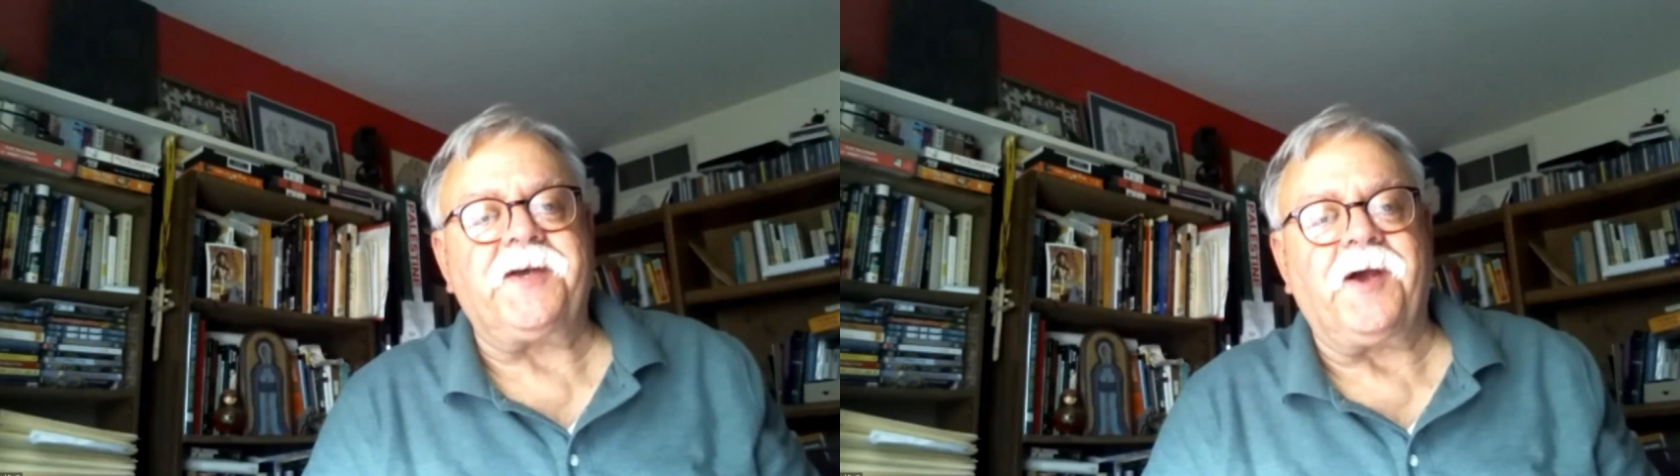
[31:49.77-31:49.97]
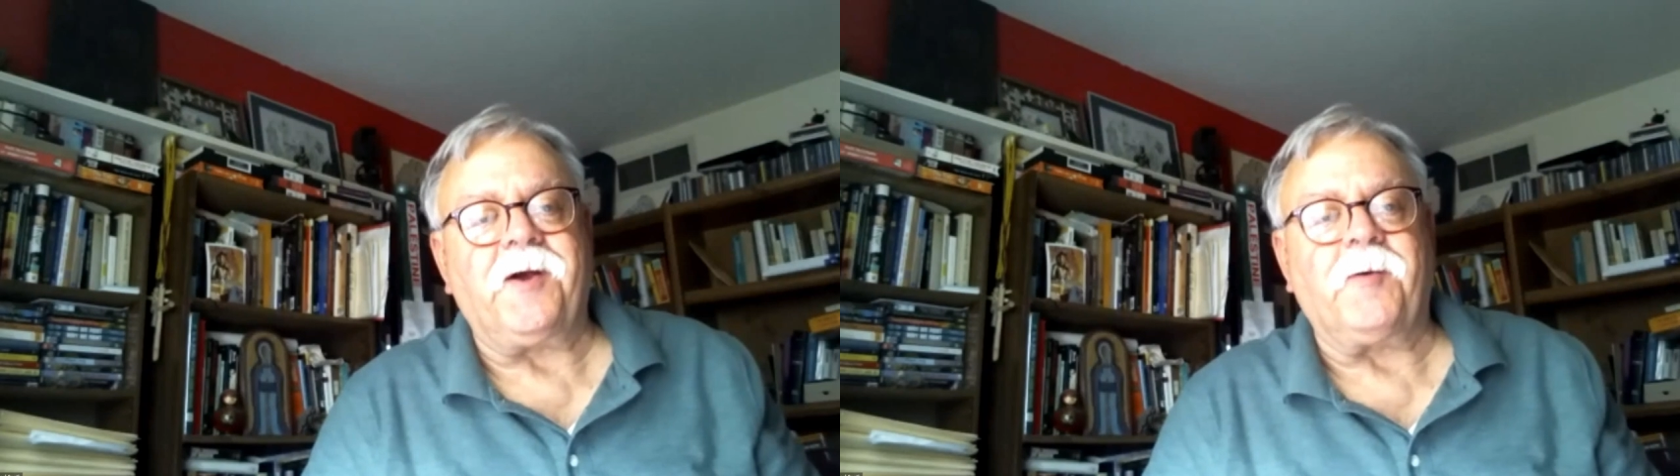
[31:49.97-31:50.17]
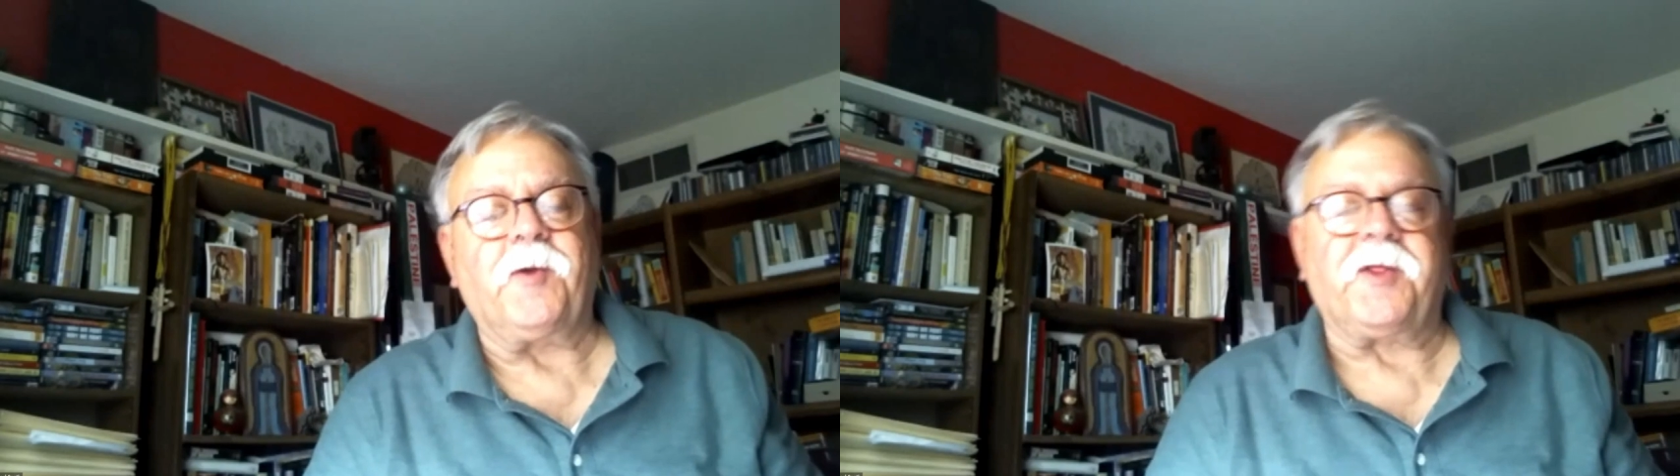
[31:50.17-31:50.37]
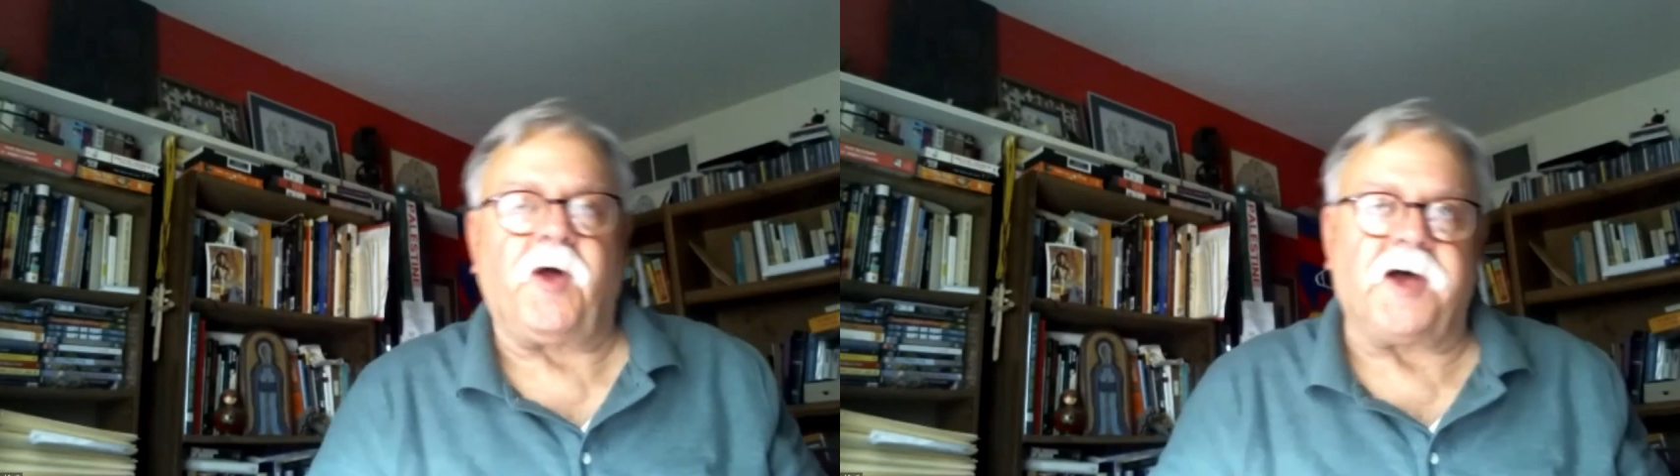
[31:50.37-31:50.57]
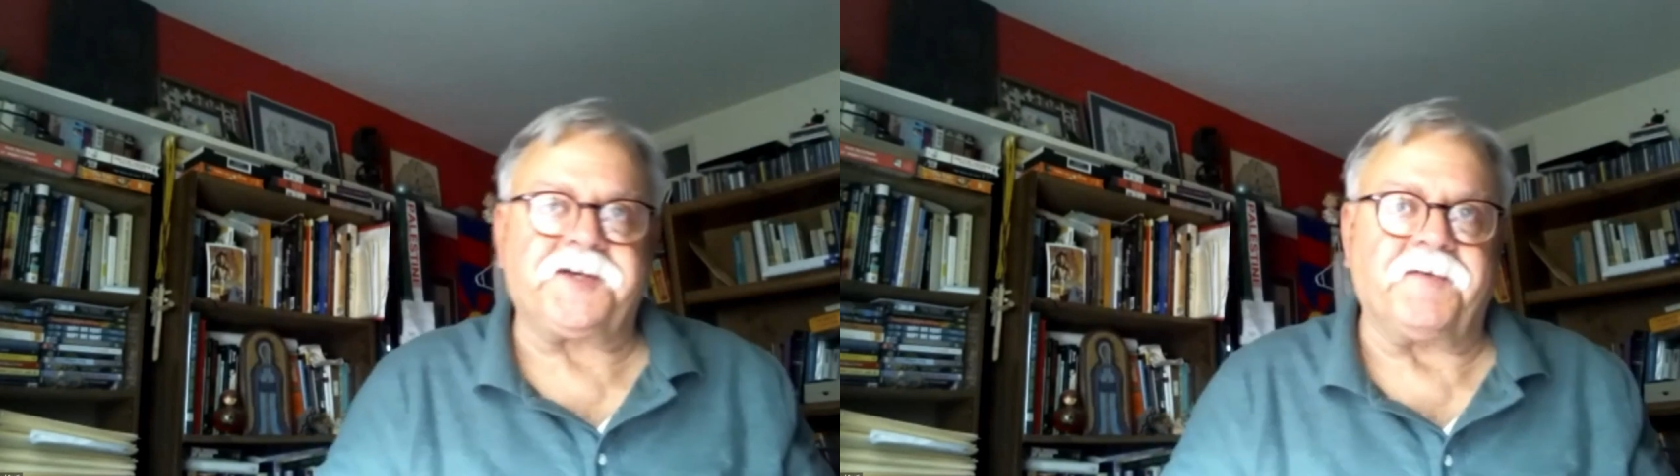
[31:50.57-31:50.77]
here with
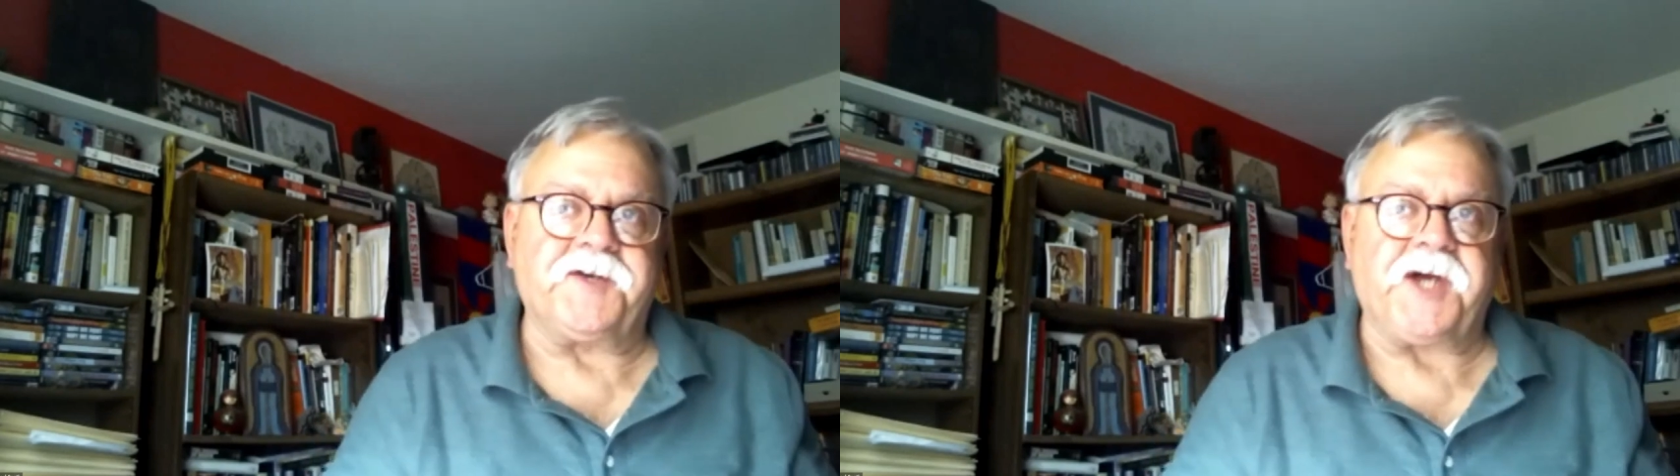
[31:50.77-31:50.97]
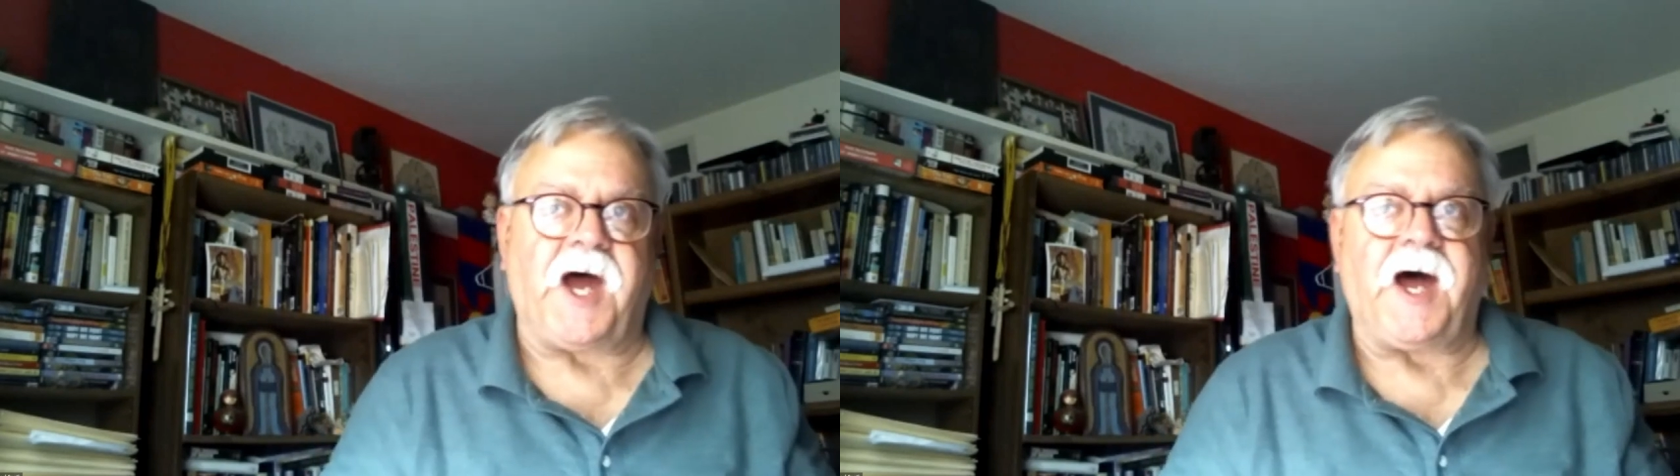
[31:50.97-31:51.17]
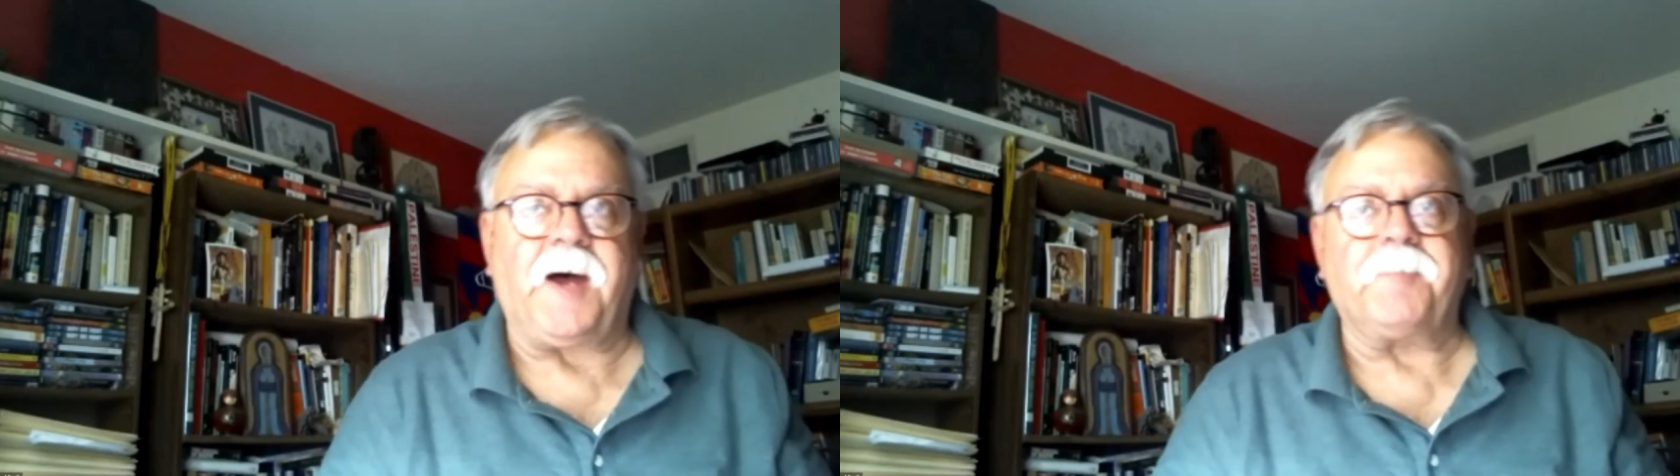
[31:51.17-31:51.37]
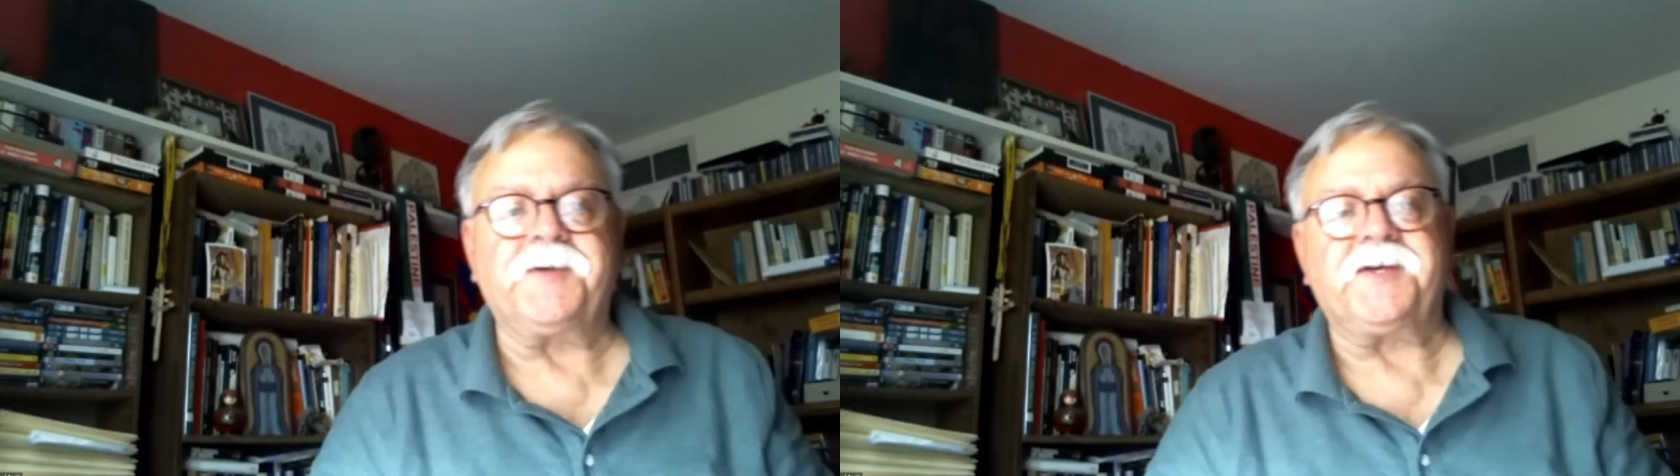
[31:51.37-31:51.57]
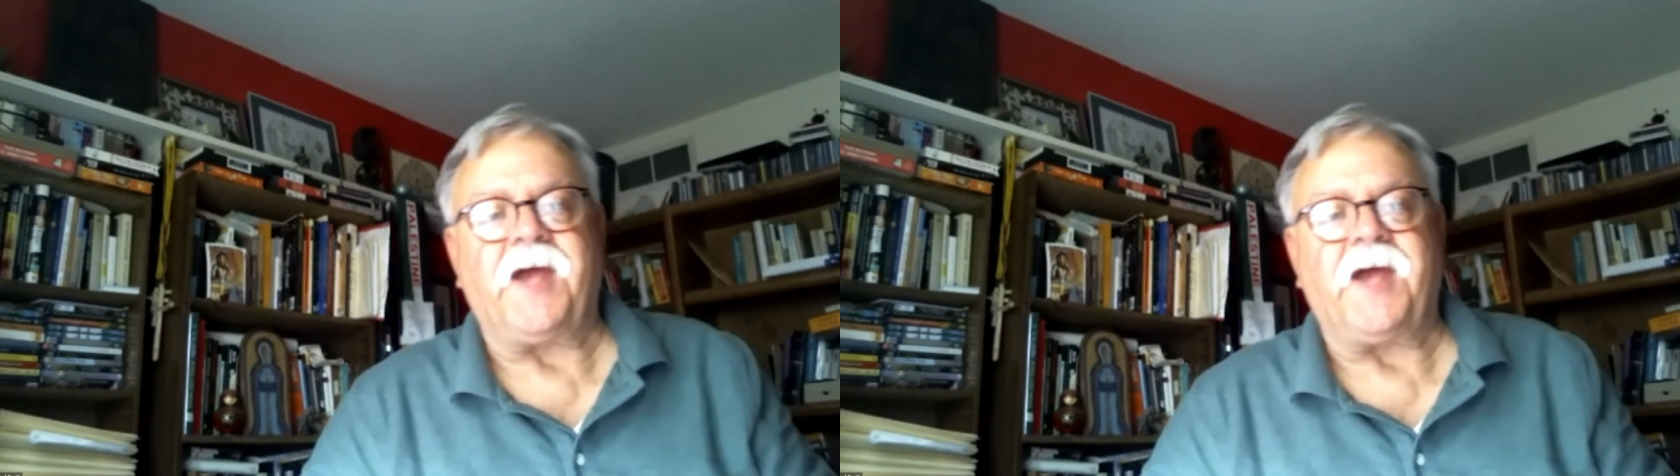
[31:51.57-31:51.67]
loss of jobs